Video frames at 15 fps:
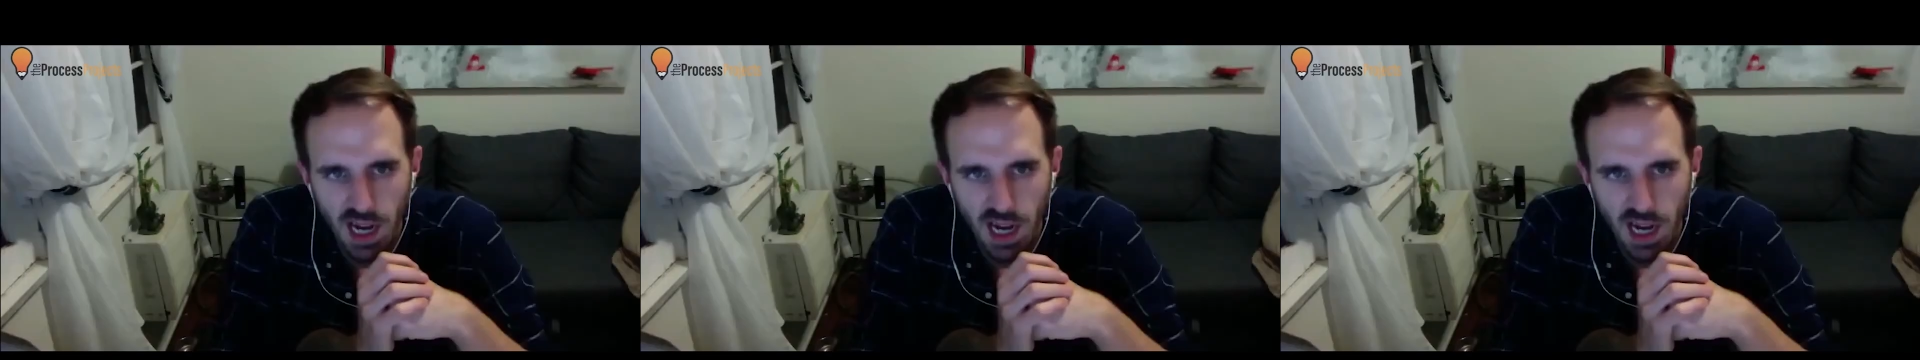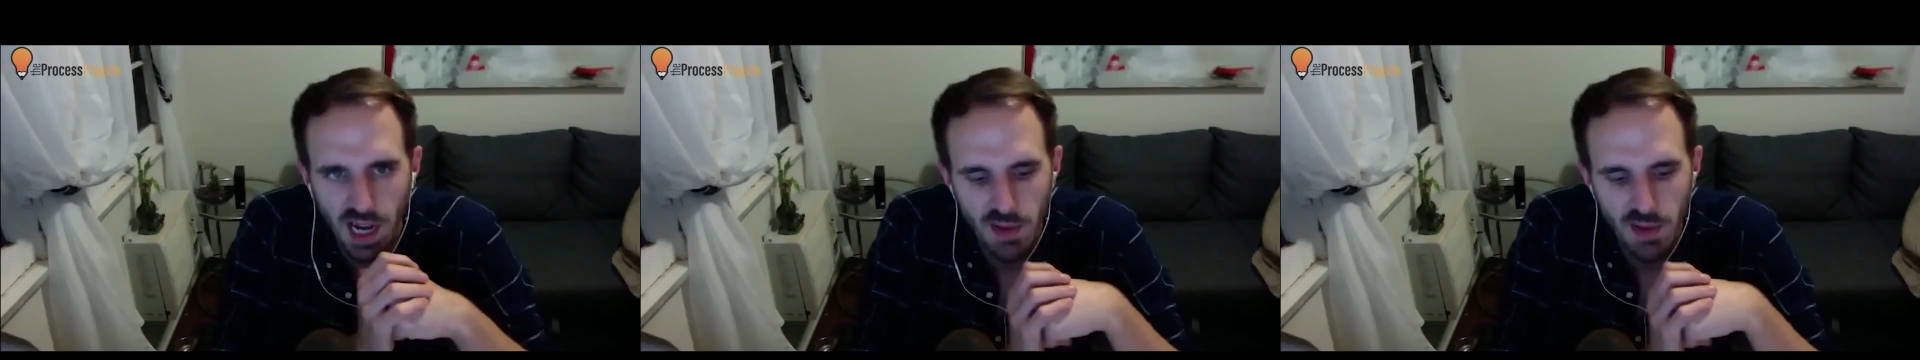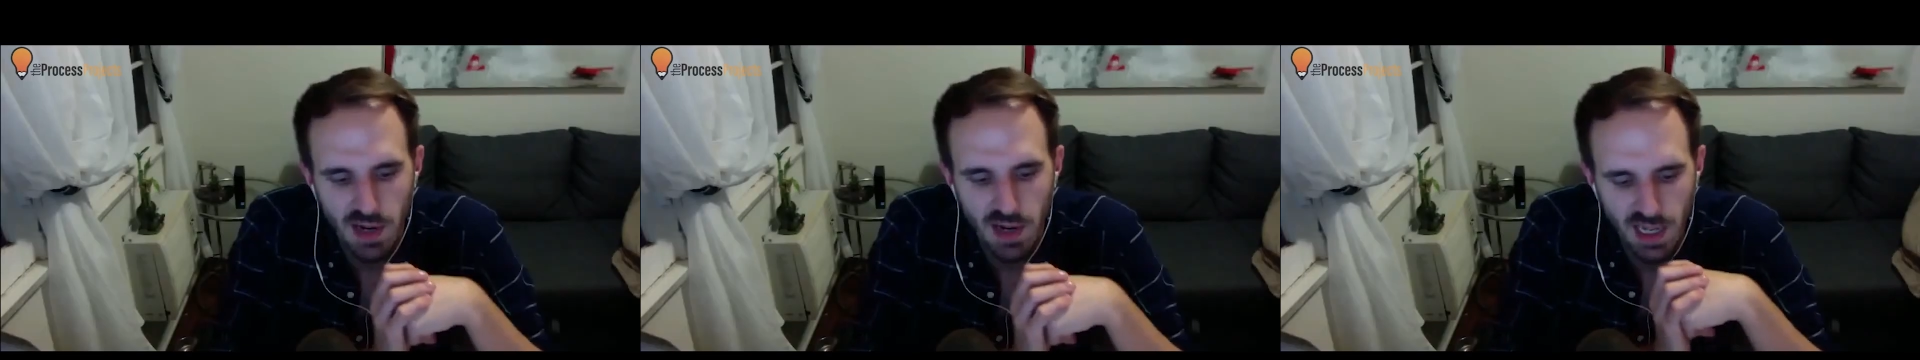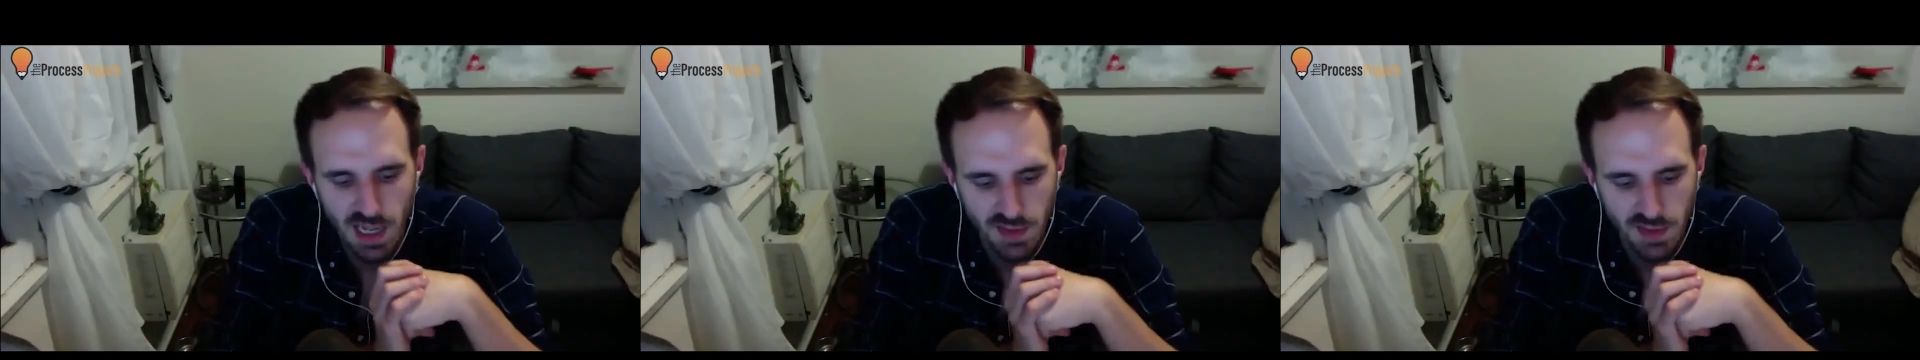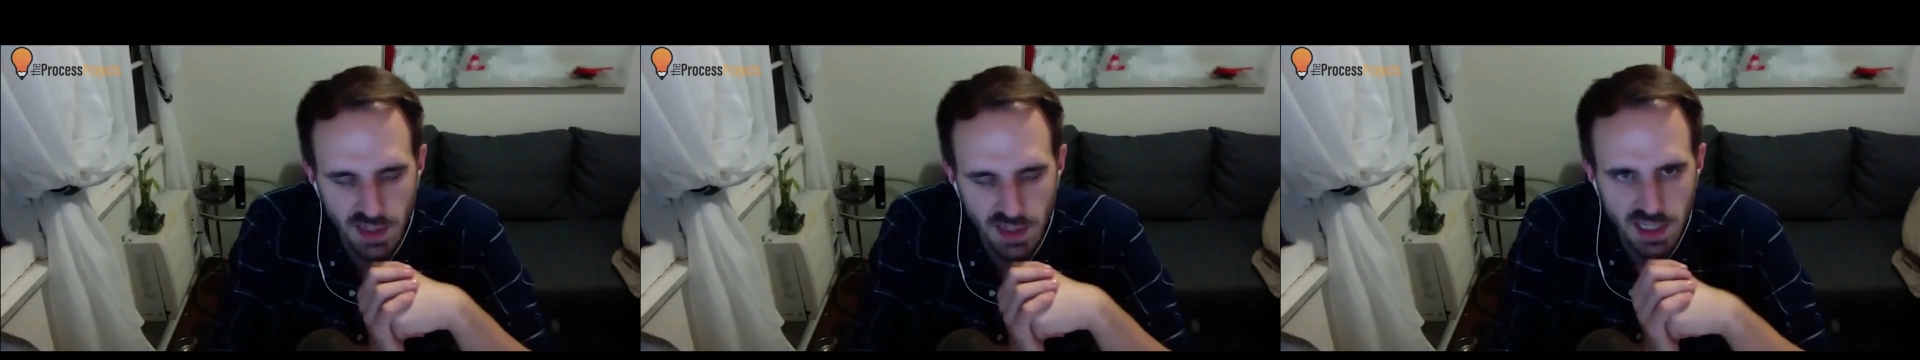don't want to give
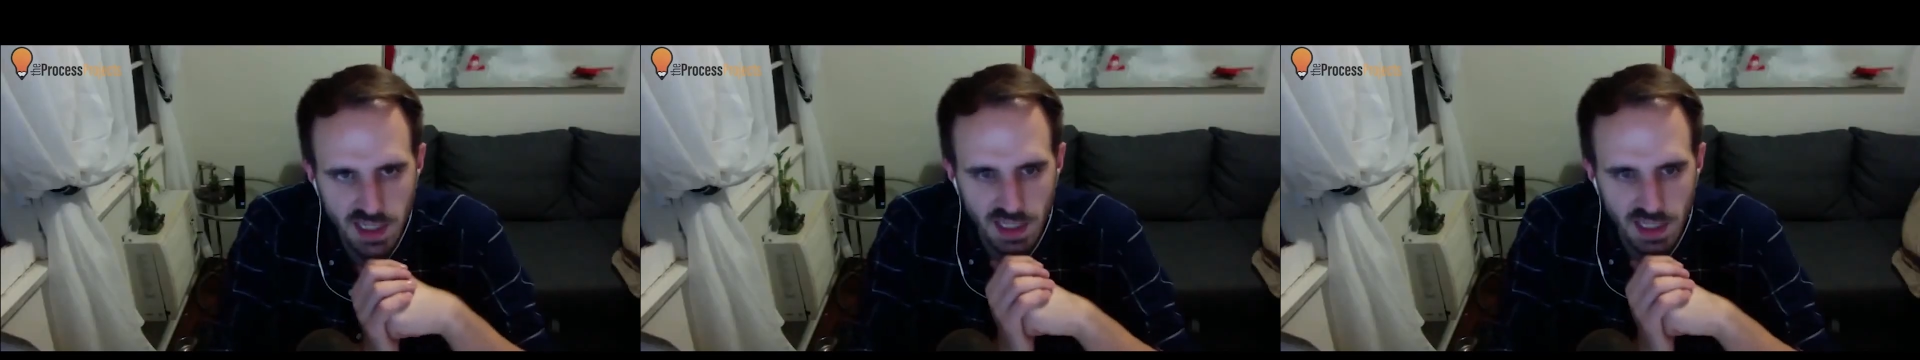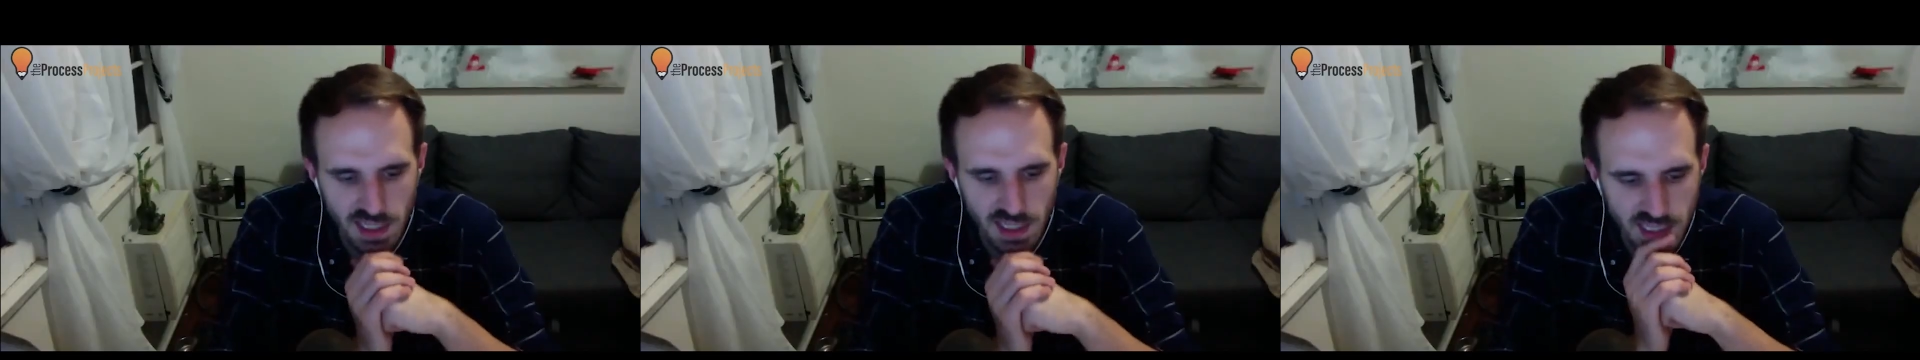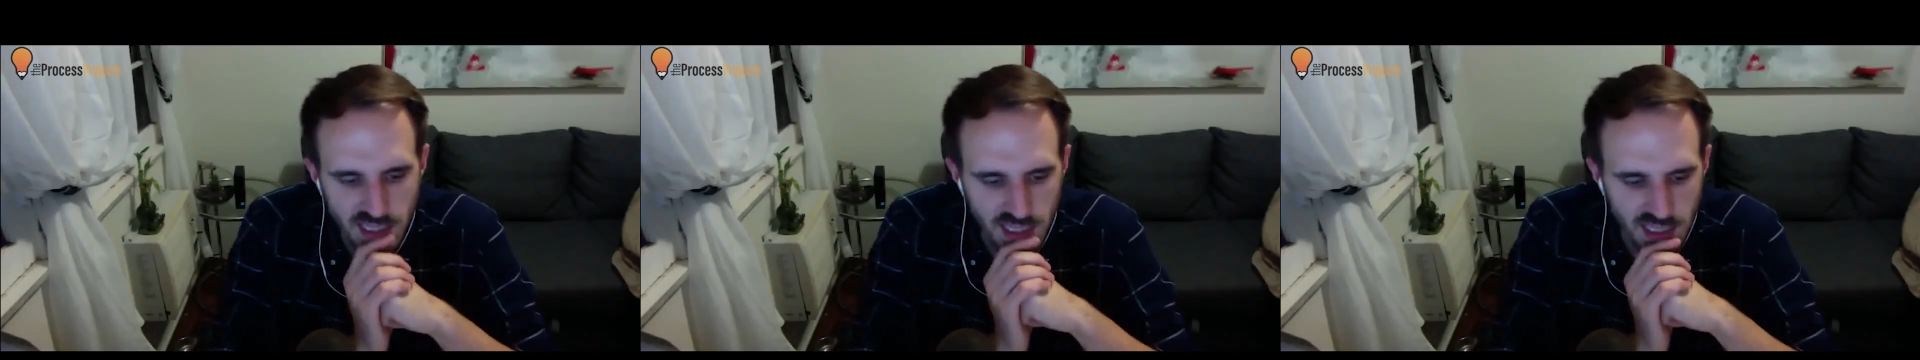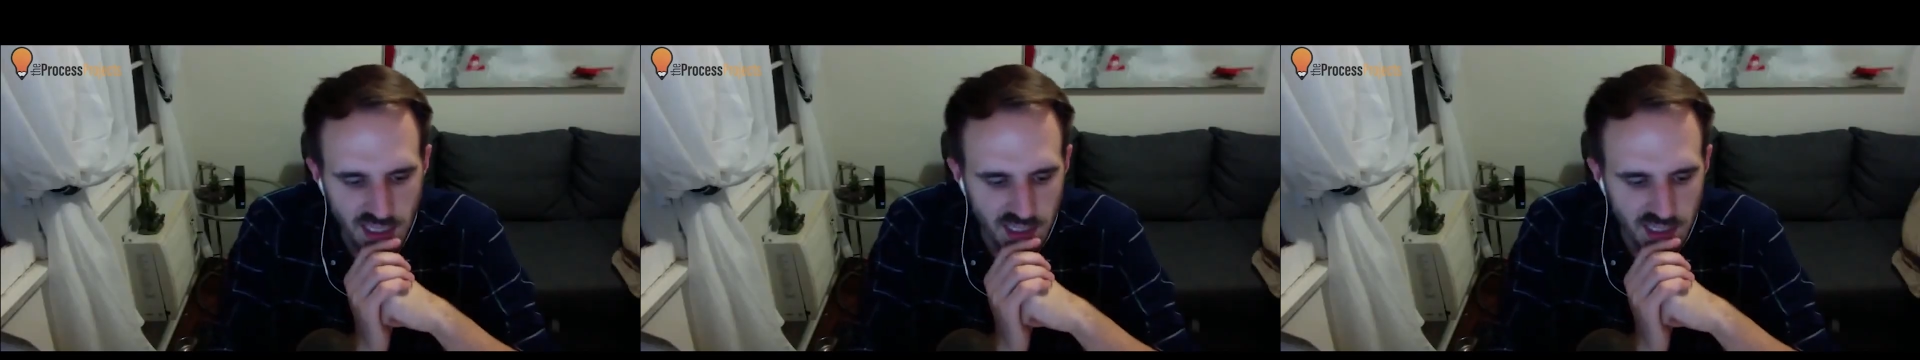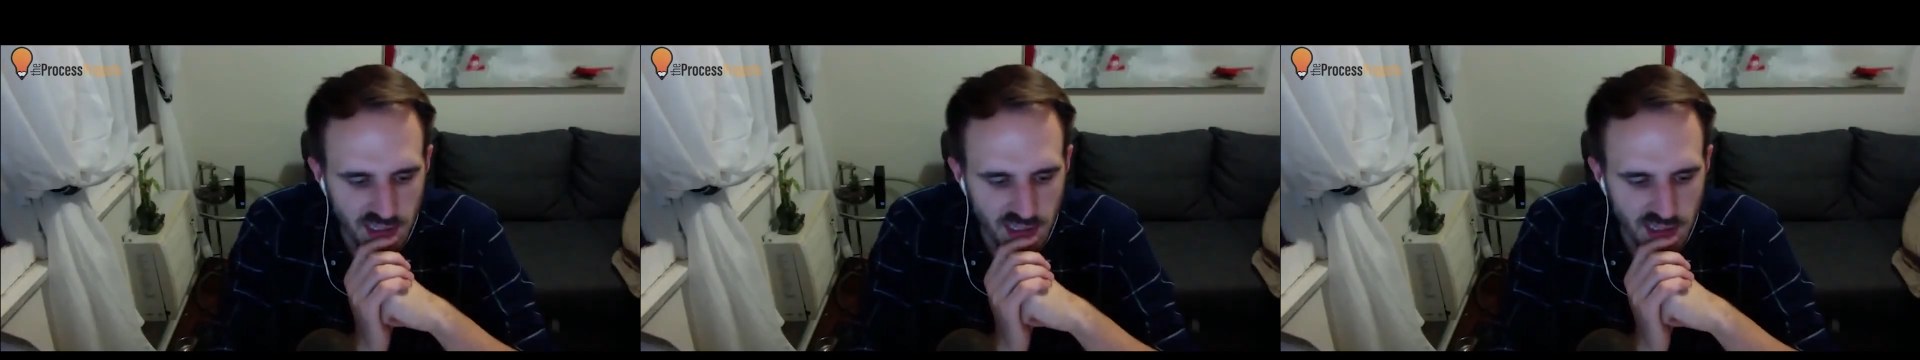into this
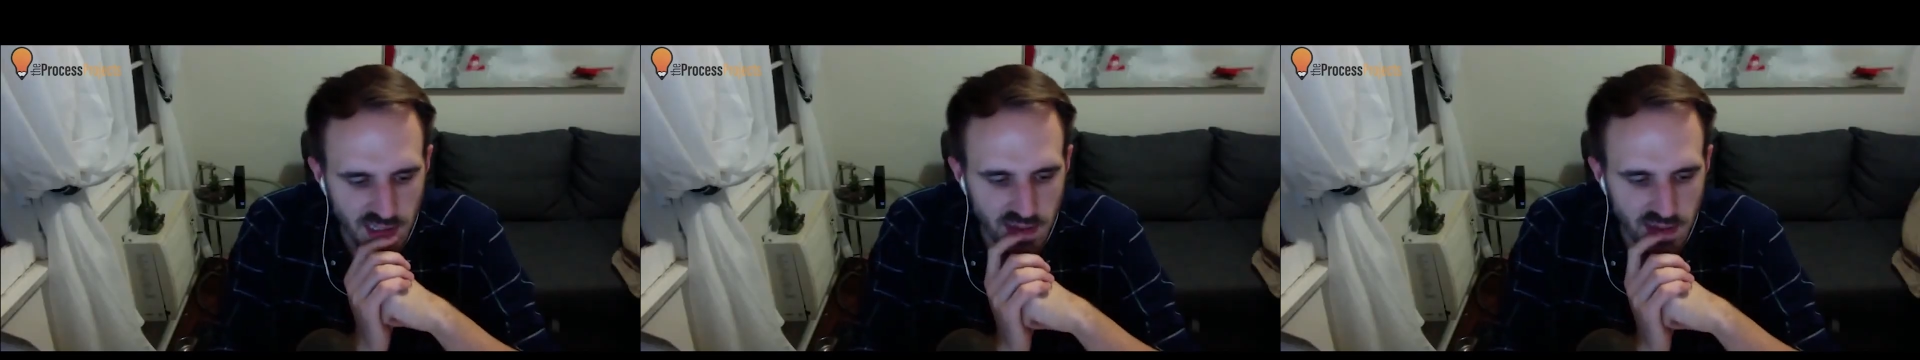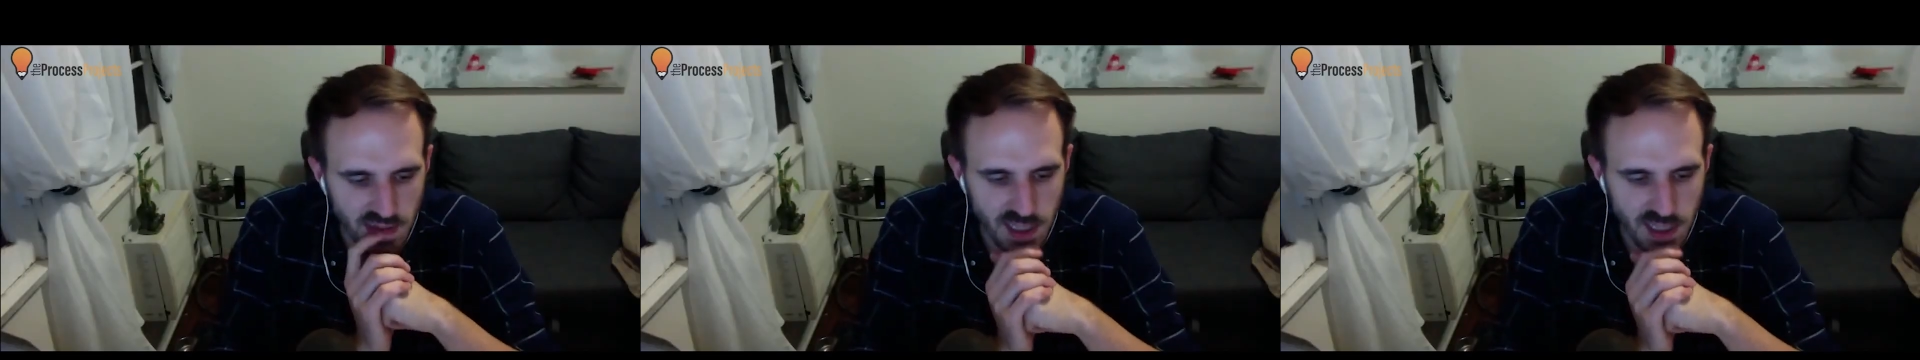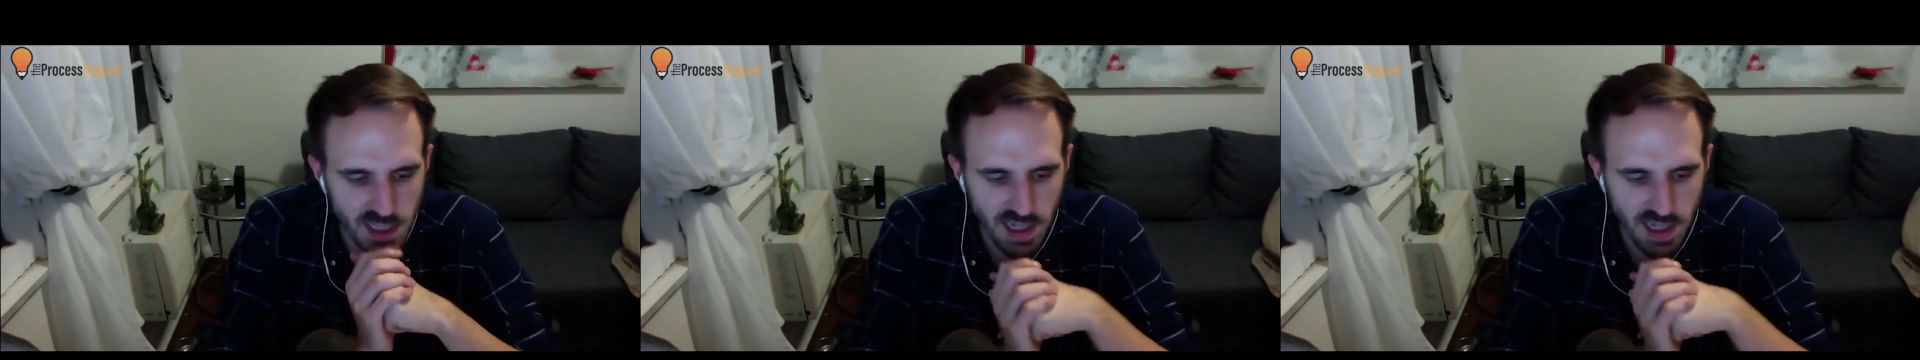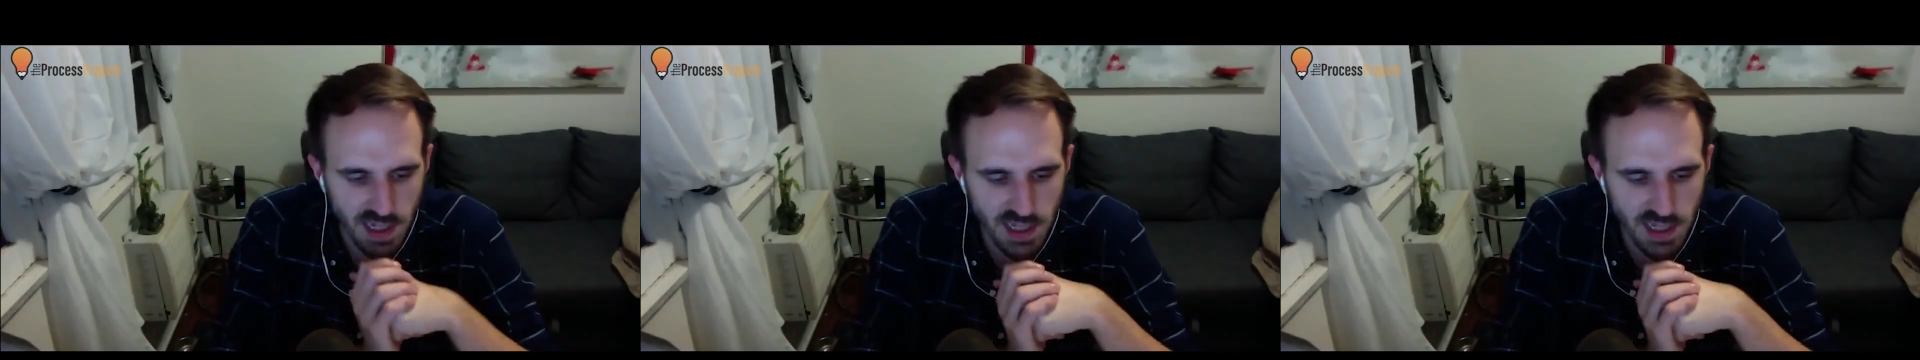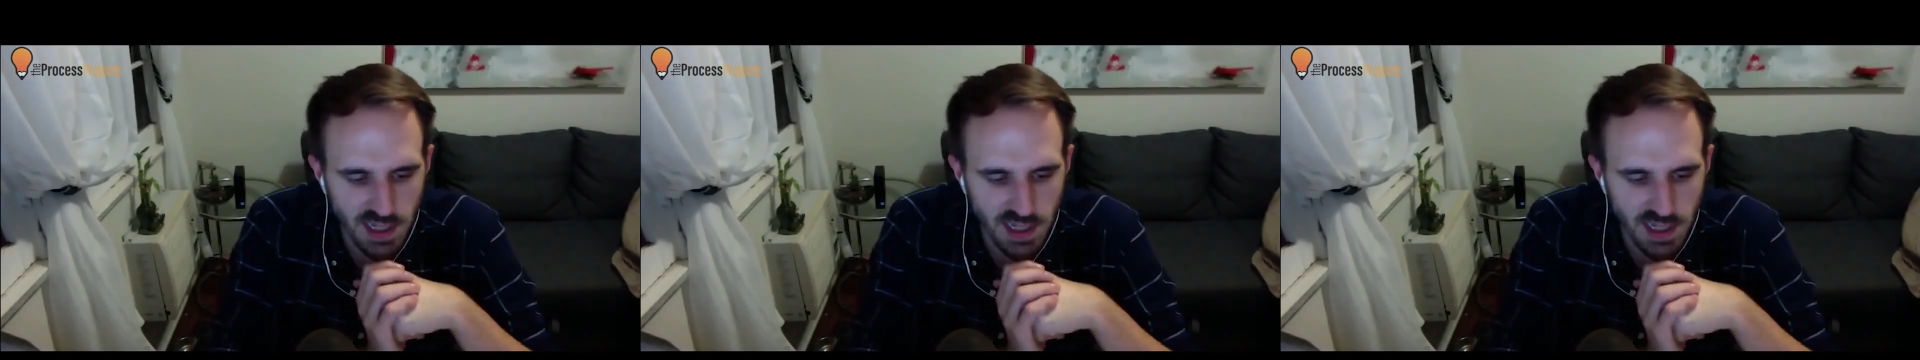this spectacle?